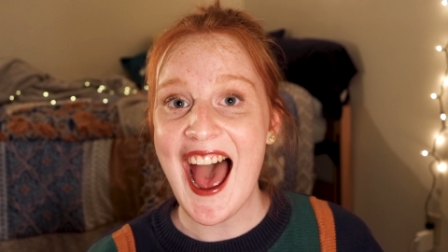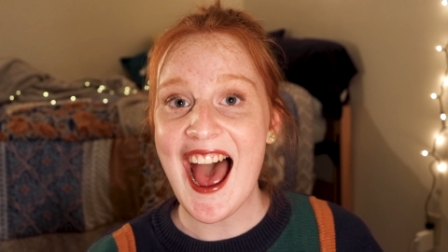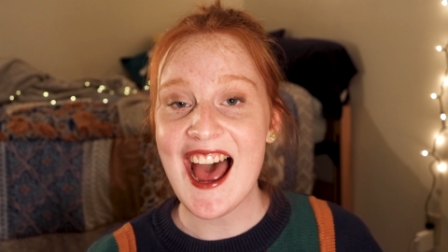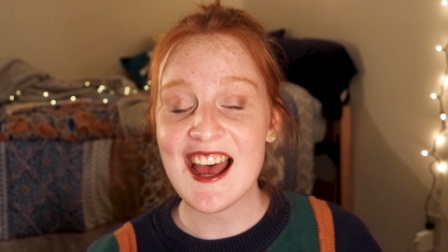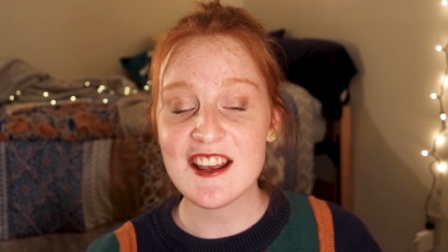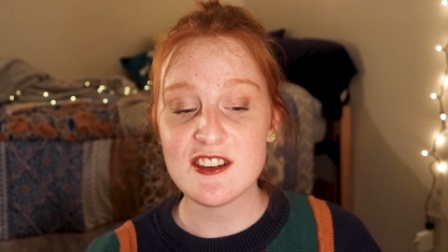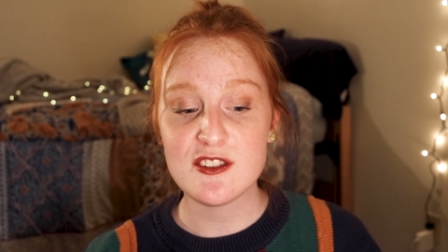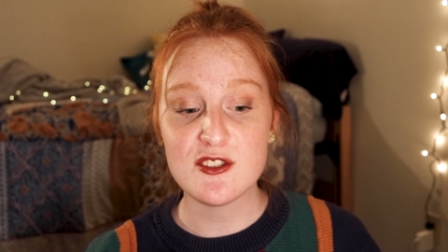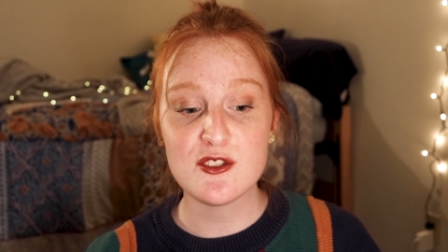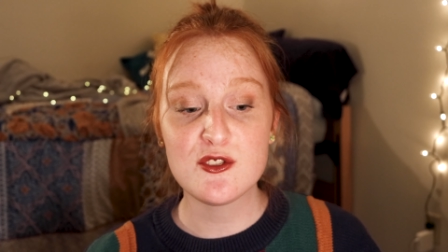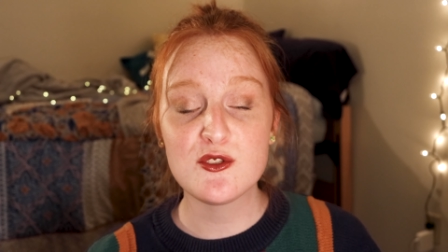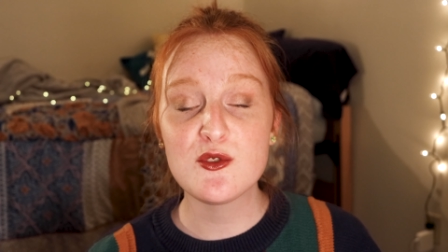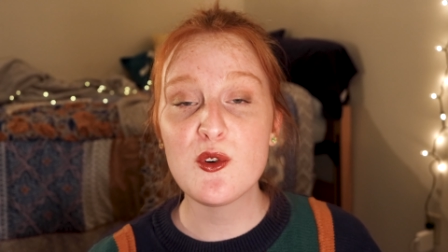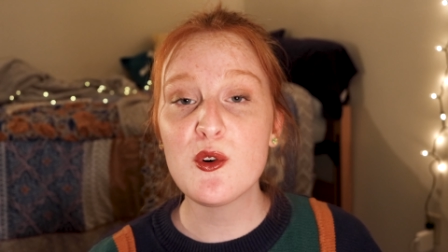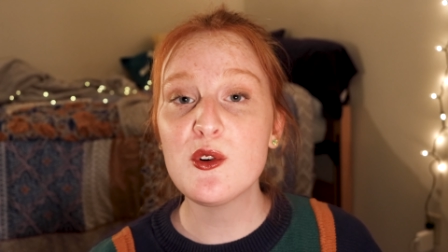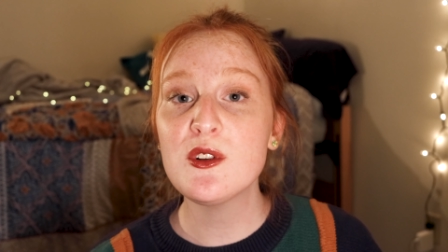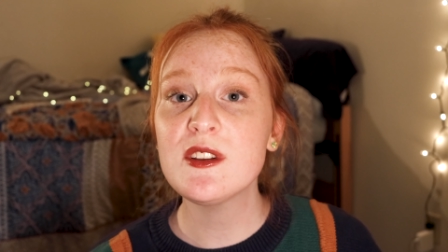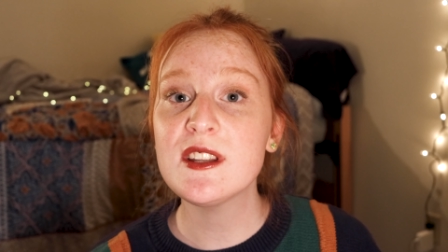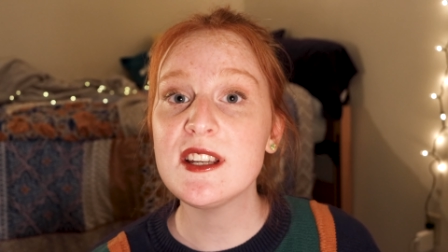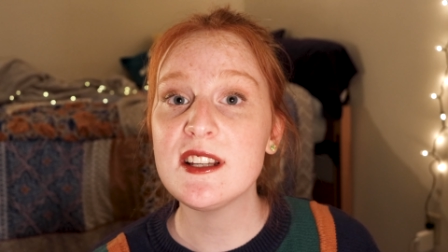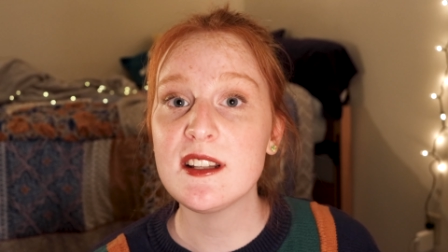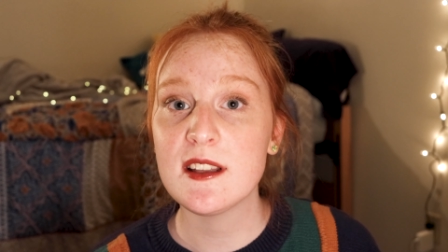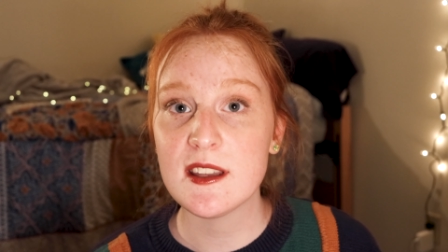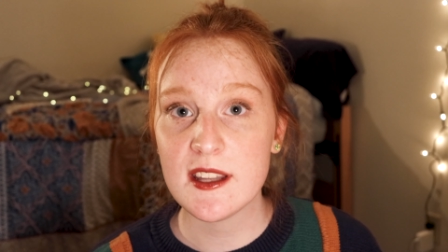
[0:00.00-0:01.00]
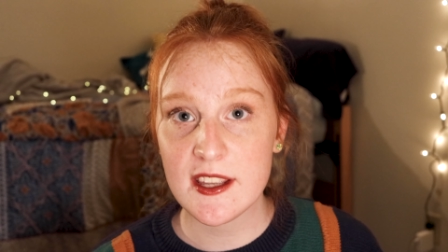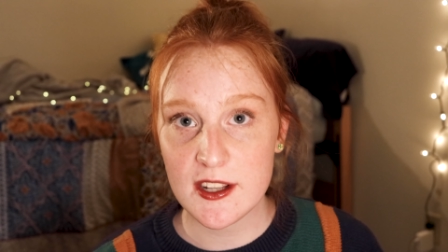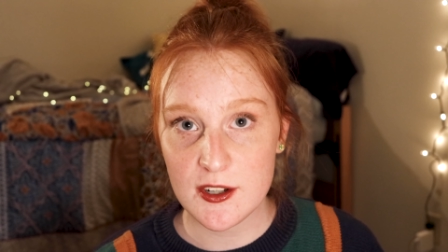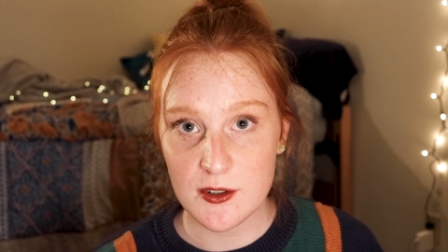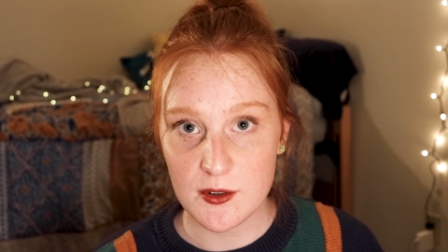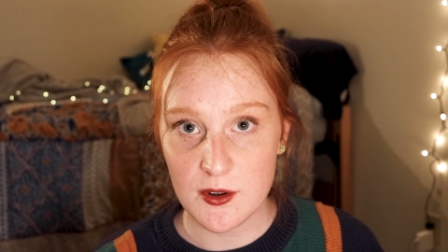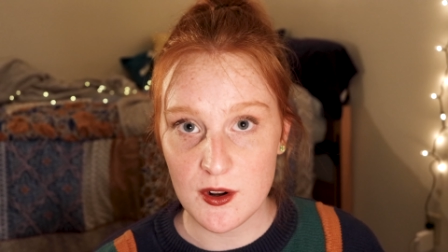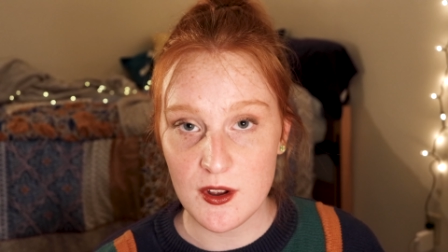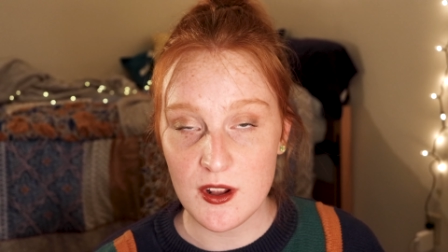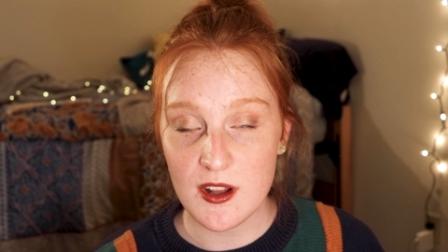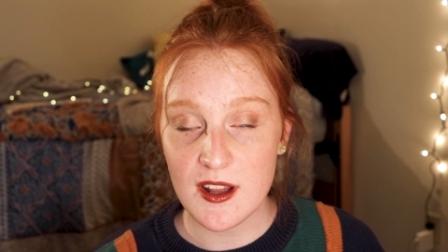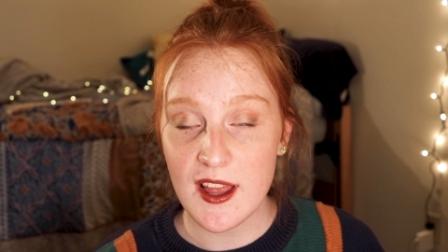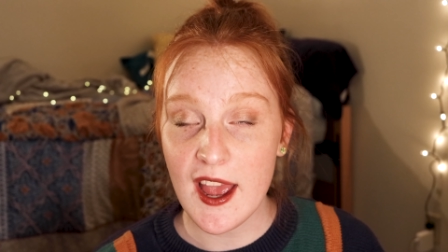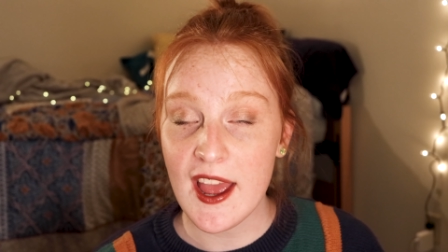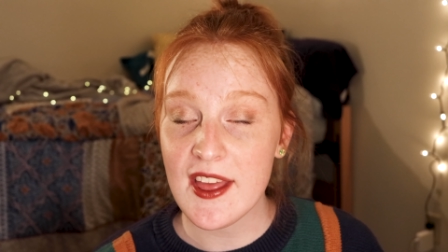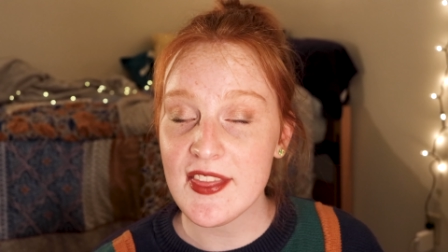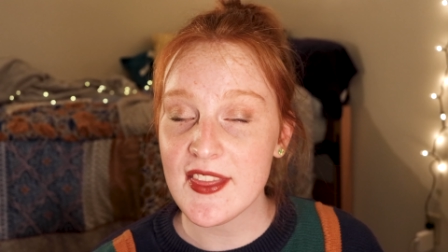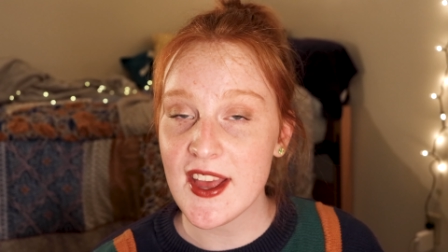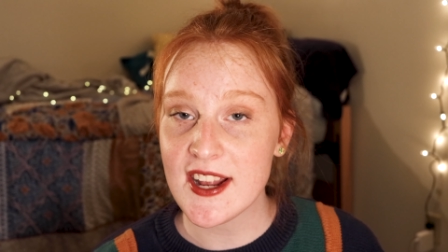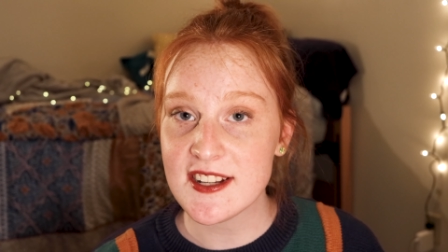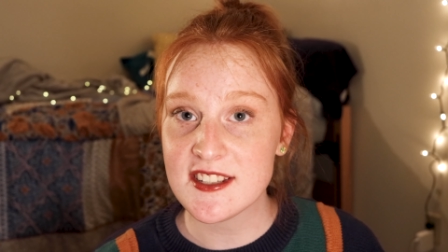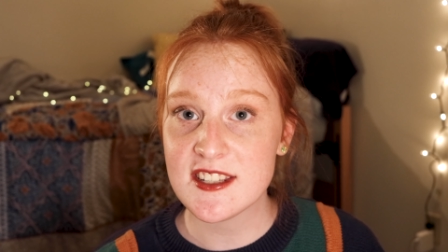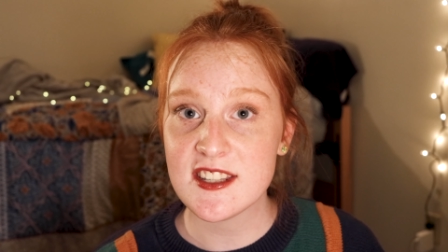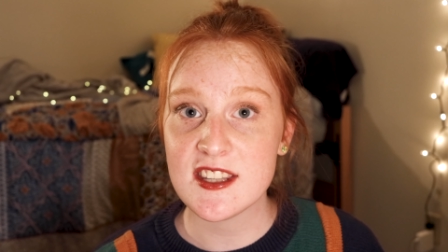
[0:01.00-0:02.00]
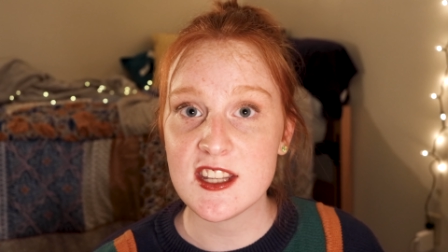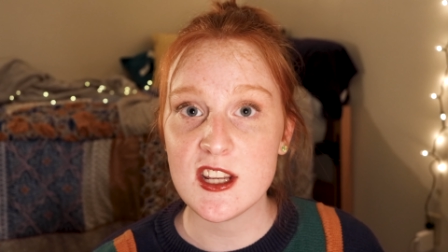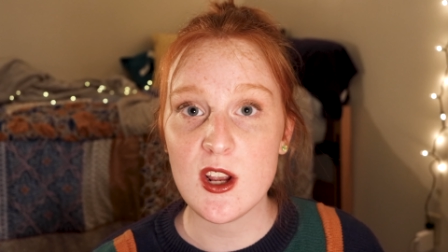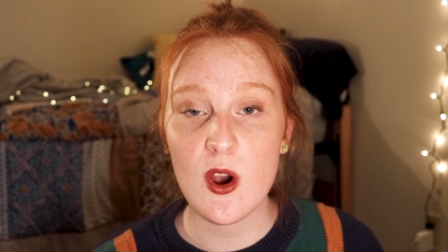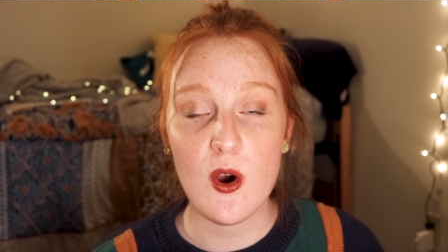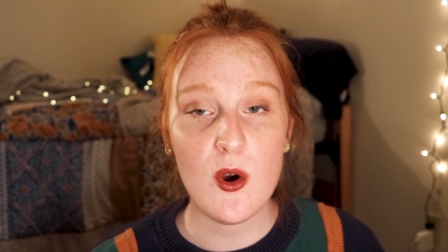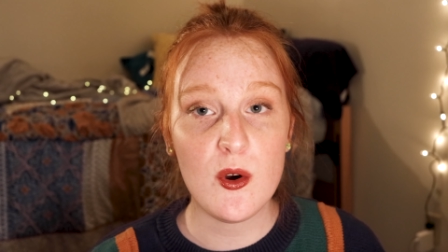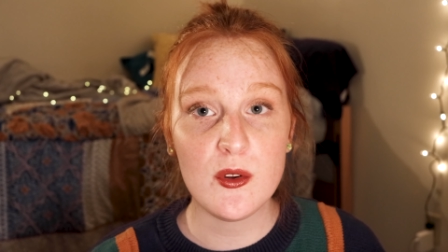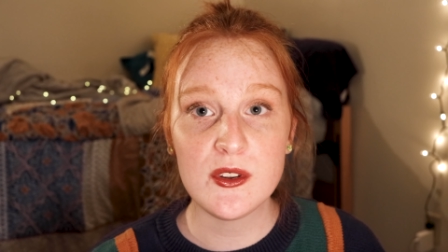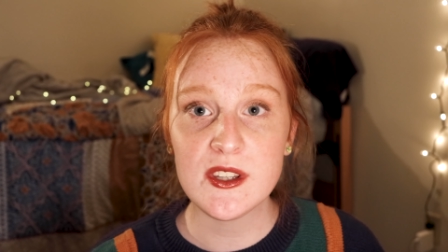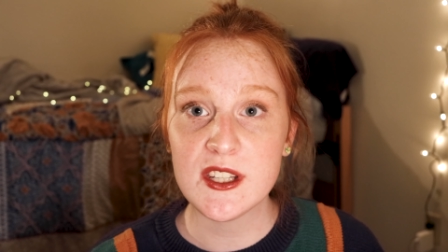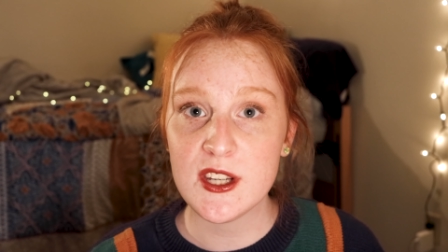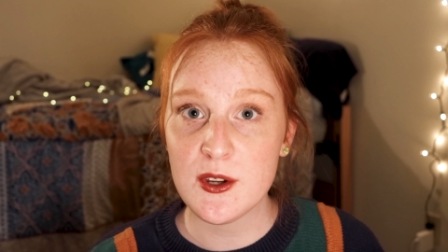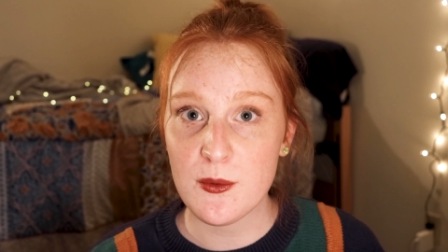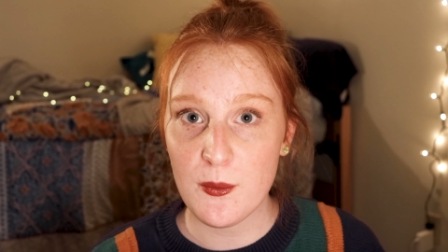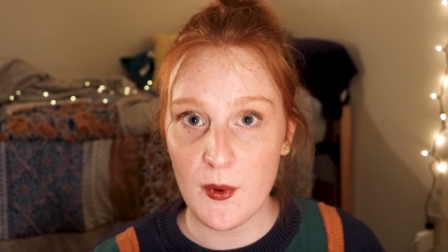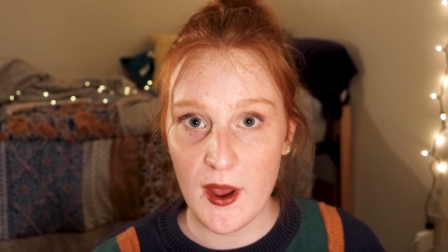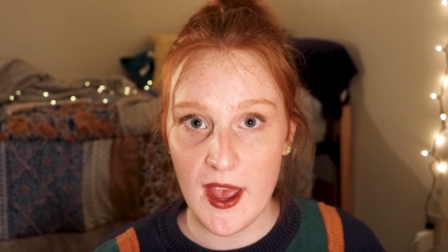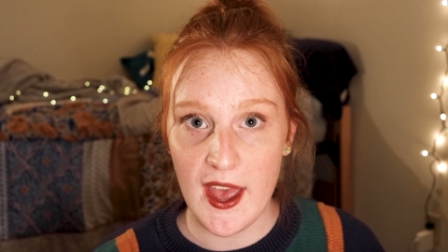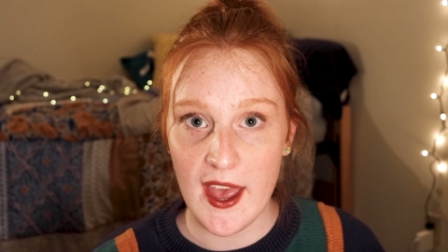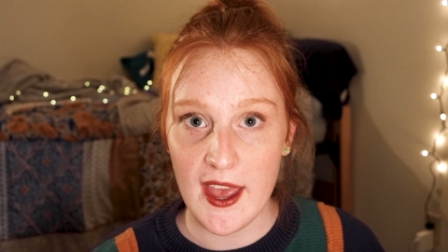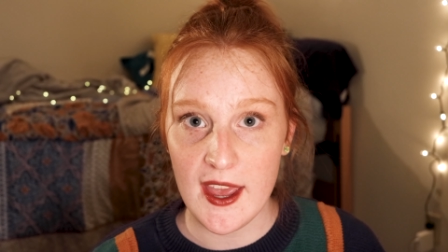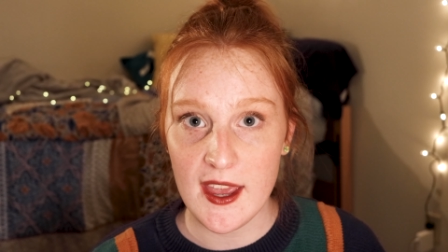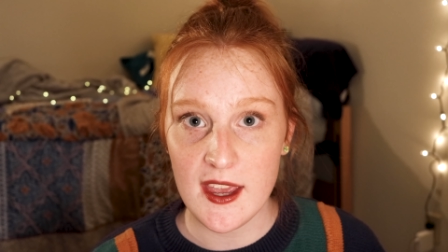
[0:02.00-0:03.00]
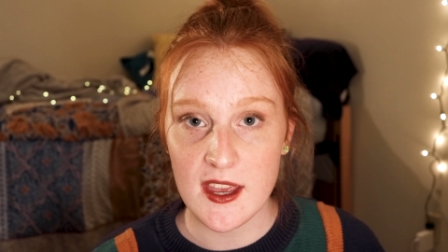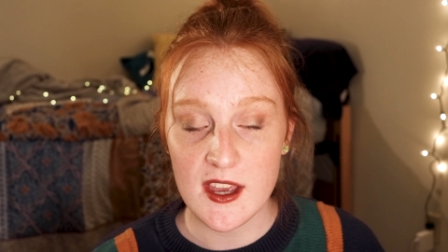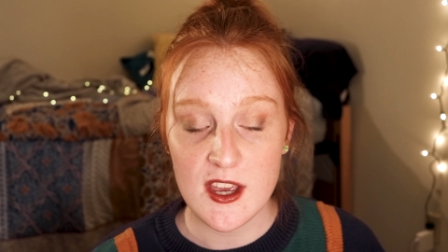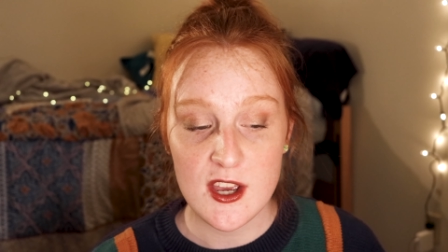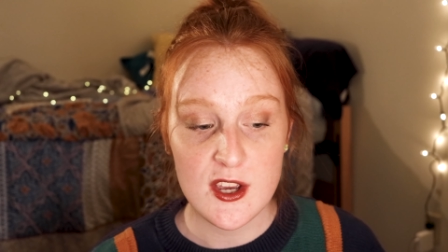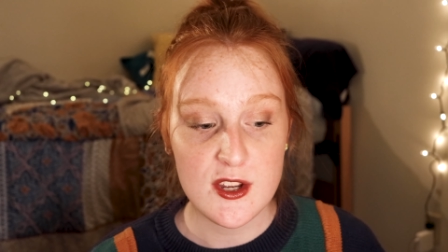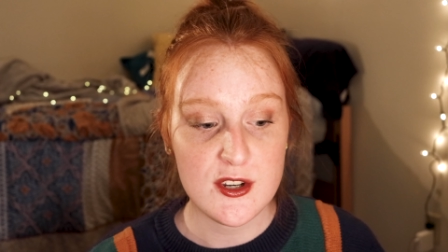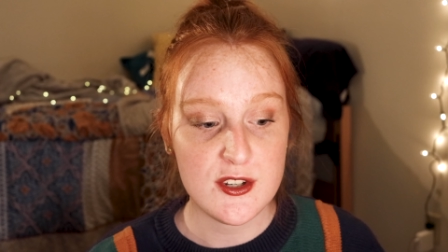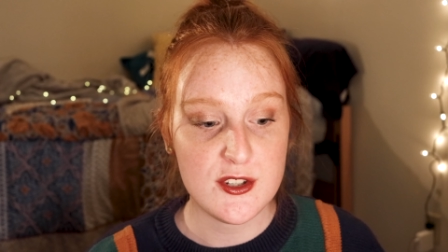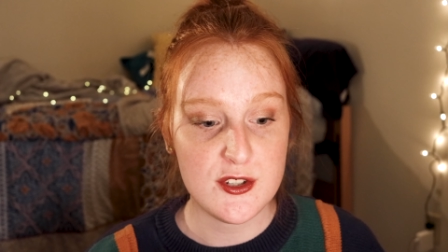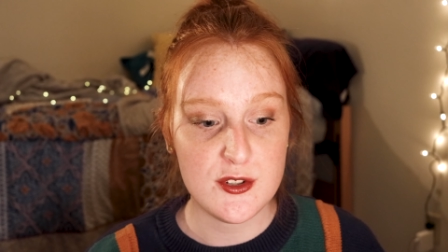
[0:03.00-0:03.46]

as solely literal, and that's the only way